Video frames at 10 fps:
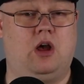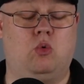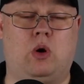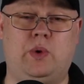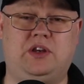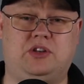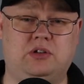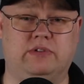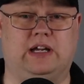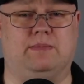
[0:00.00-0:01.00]
What we do
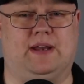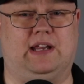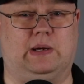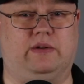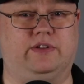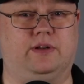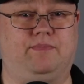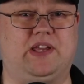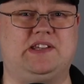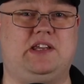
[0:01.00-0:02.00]
recommend, however,
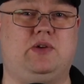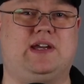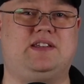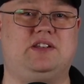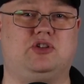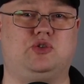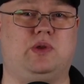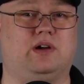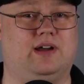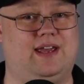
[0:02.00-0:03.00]
is that you get in touch with
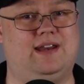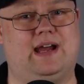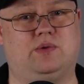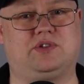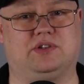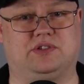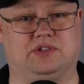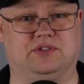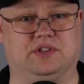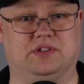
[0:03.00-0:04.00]
our in-house
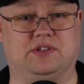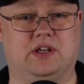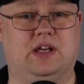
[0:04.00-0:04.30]
consultants